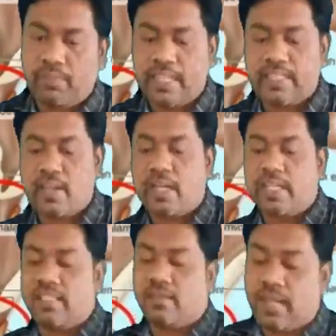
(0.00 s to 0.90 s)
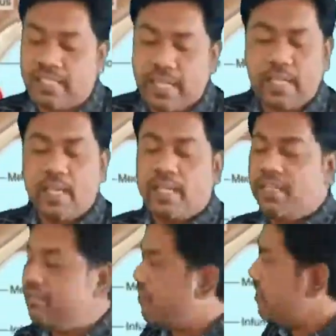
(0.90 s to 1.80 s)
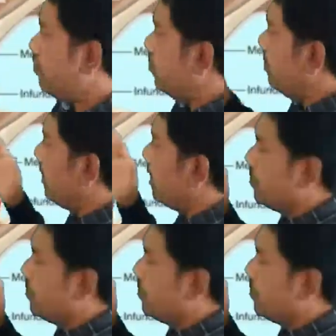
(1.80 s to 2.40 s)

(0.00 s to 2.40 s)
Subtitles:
That stalk is known as a infundibulum, beta.